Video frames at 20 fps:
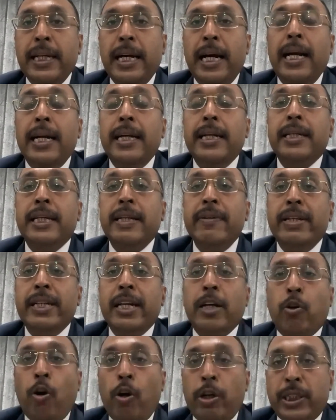and giving
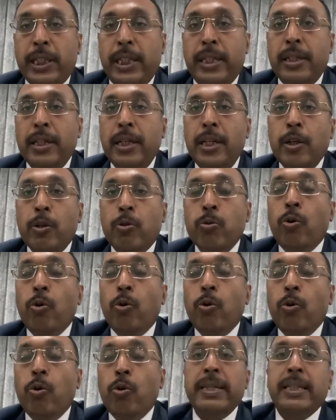a caution to
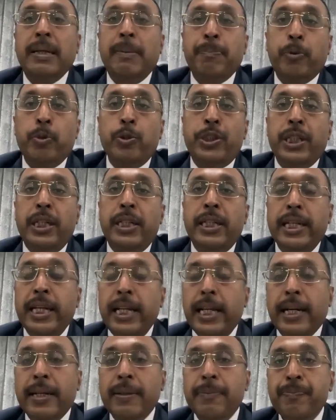all my composition
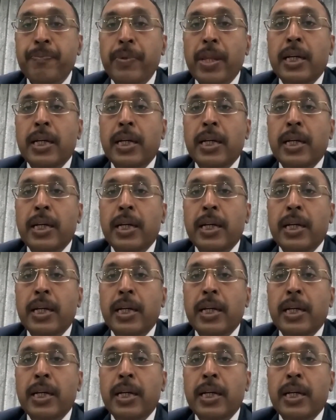dealer